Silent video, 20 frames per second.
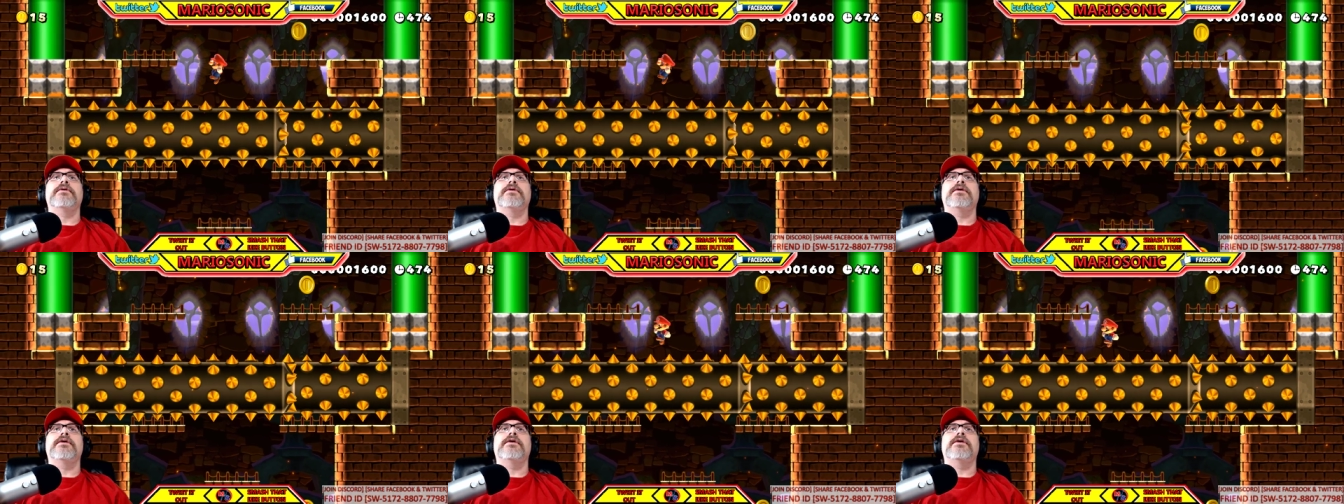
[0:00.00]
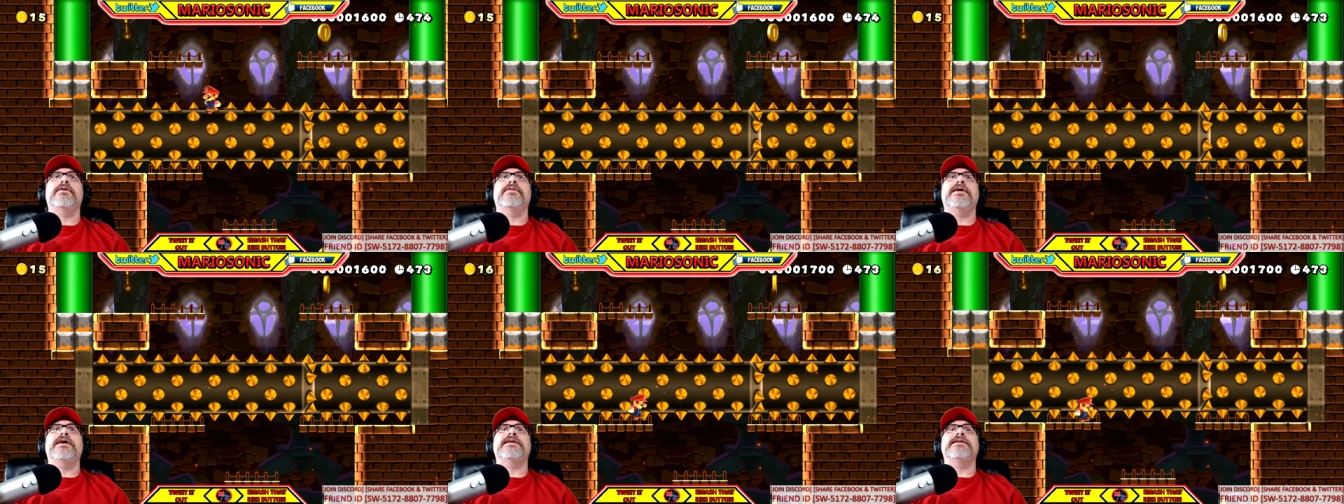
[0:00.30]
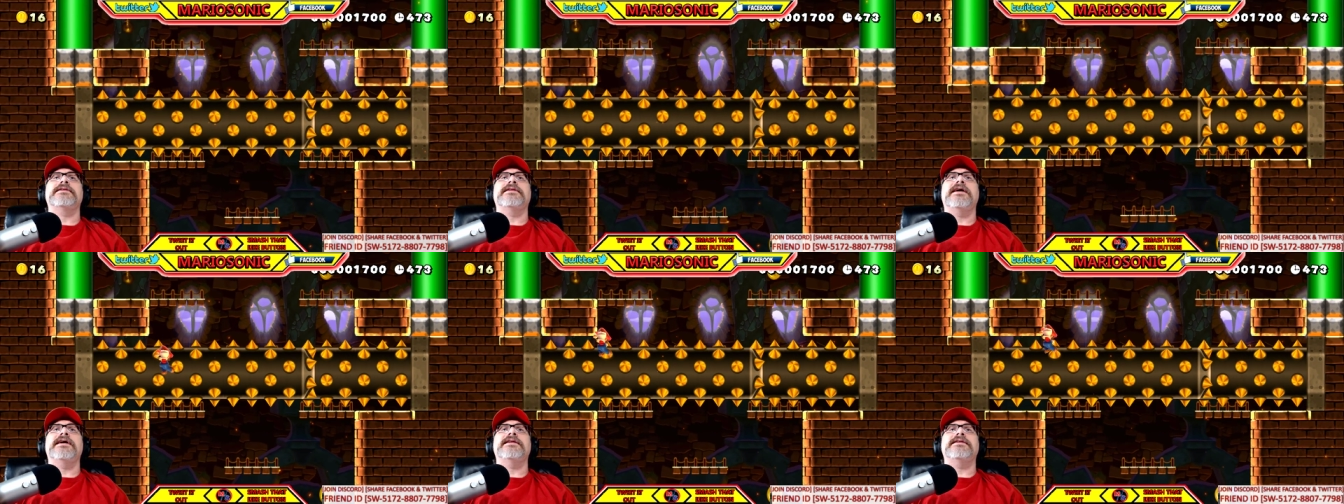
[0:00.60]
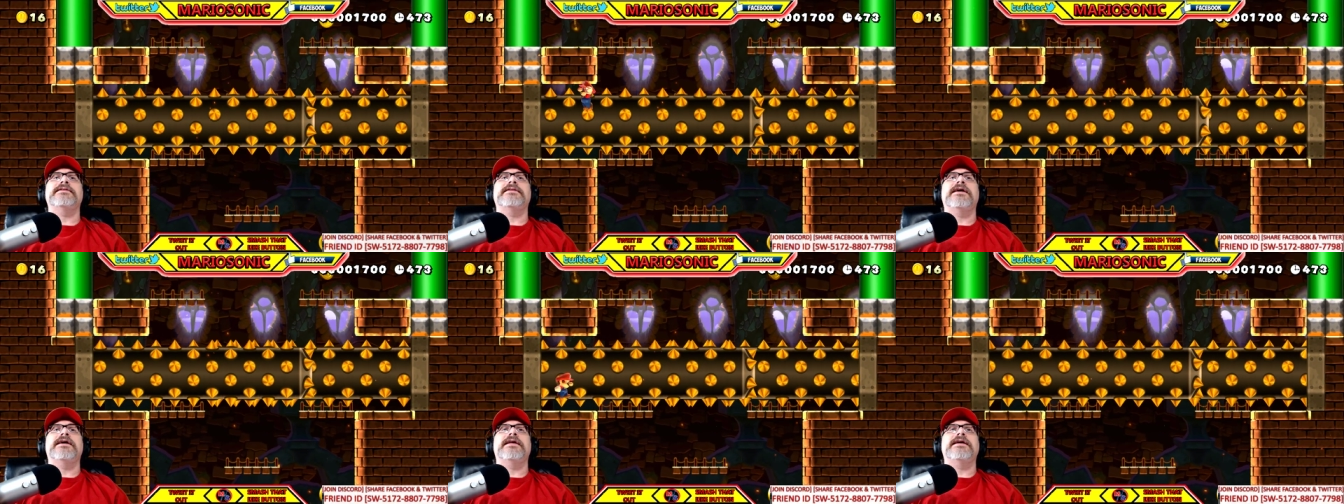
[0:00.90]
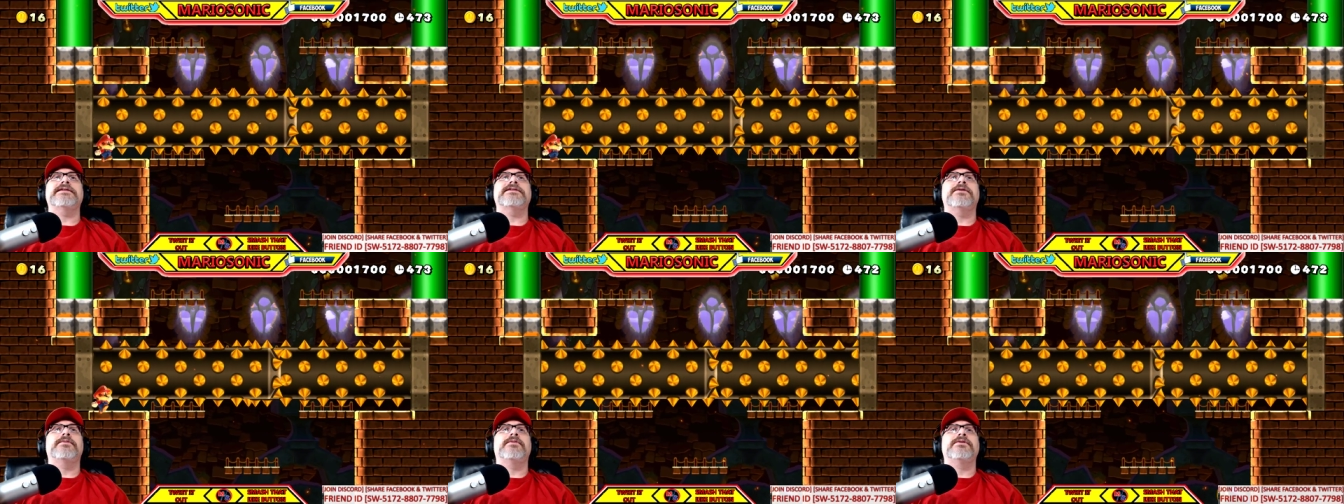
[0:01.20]
Oh, that that
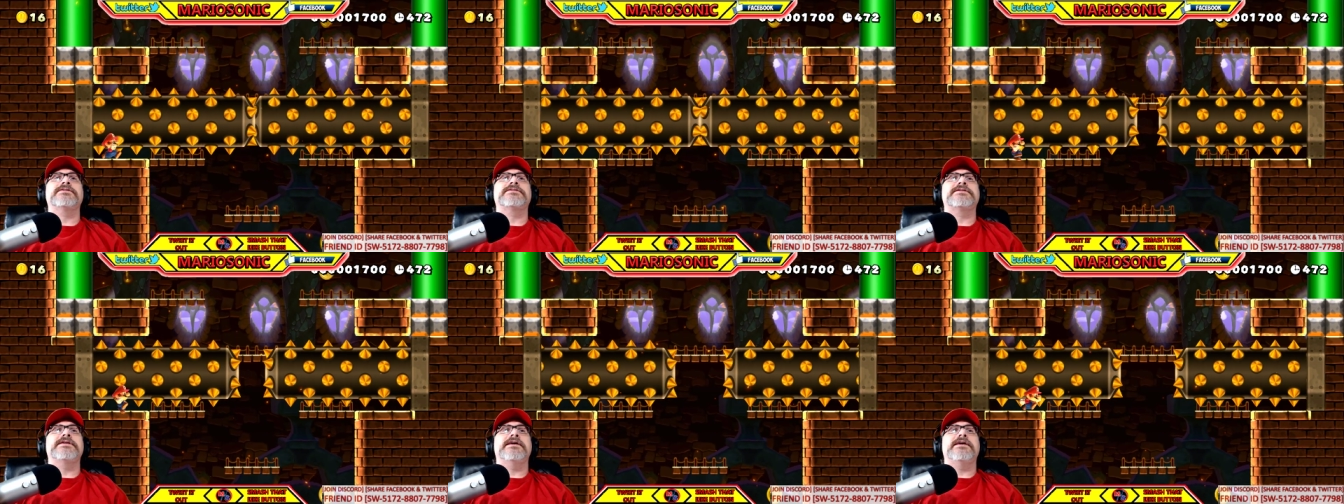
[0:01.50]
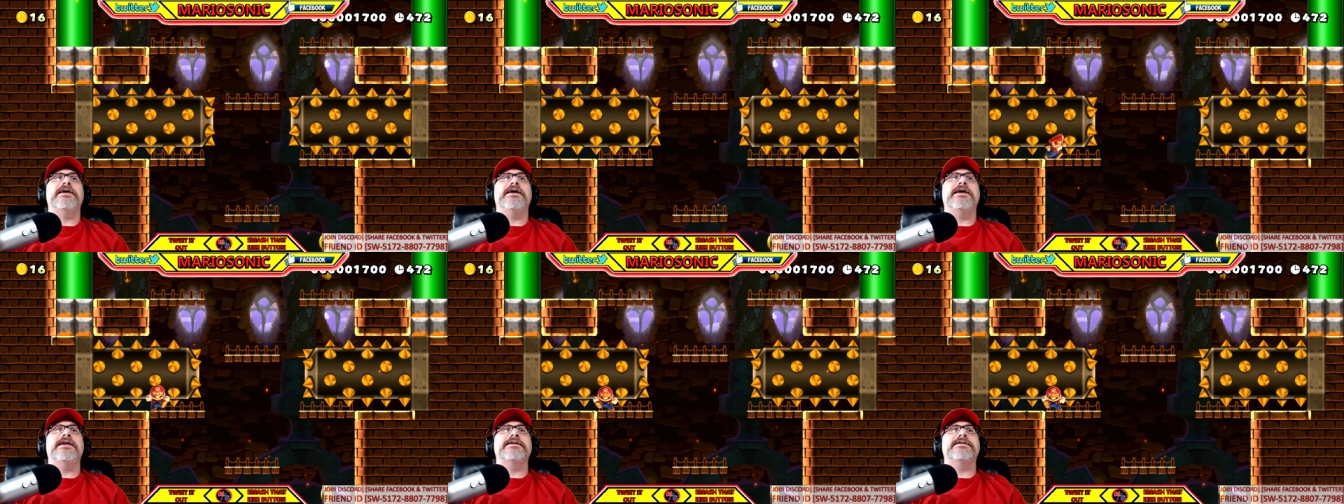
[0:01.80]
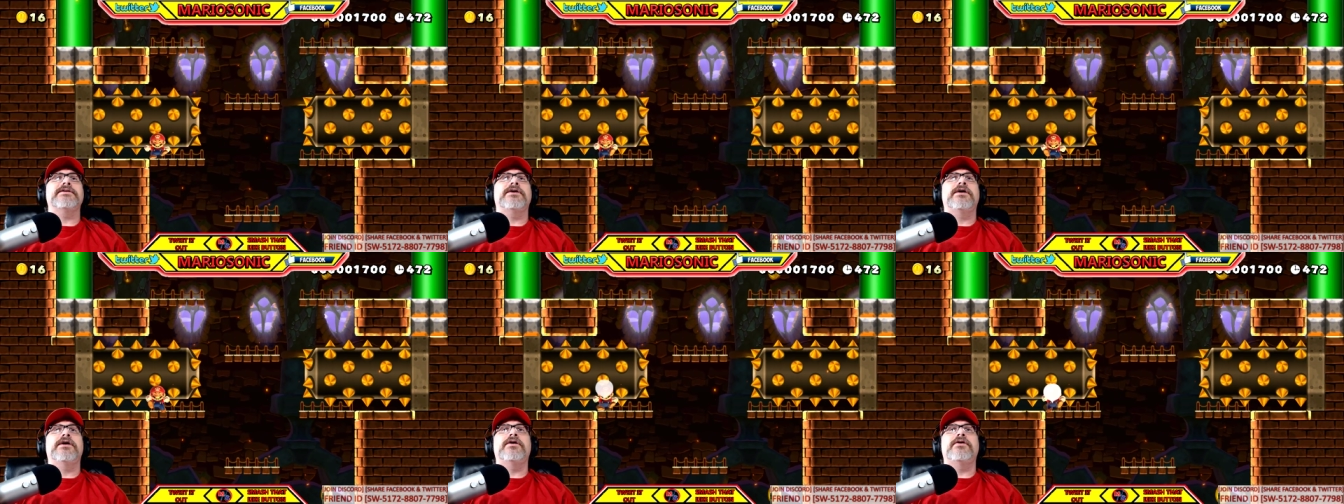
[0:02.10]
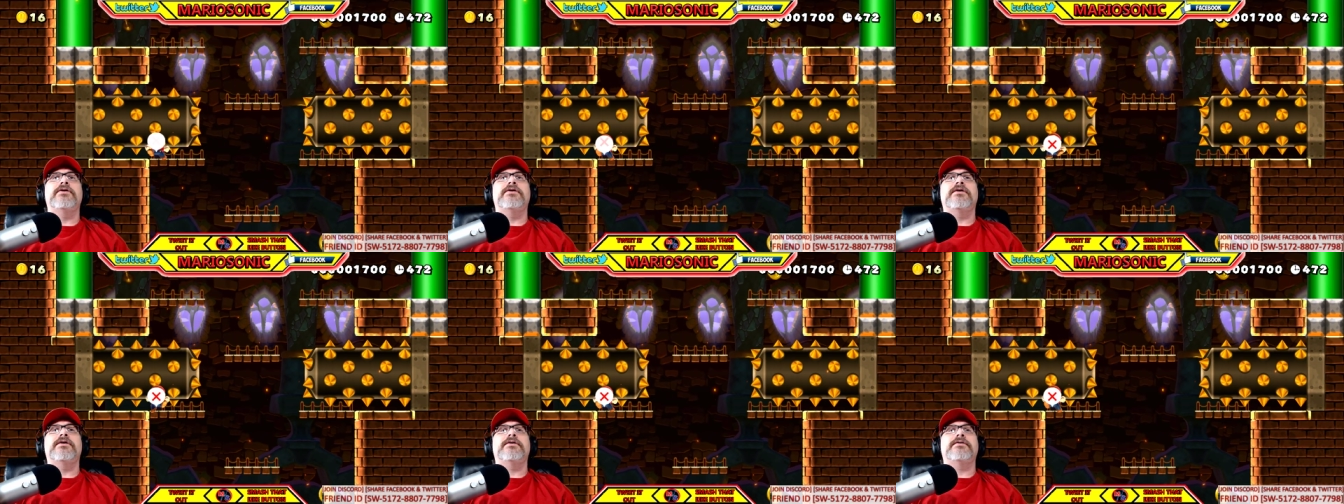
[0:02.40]
that's almost. That is, oh,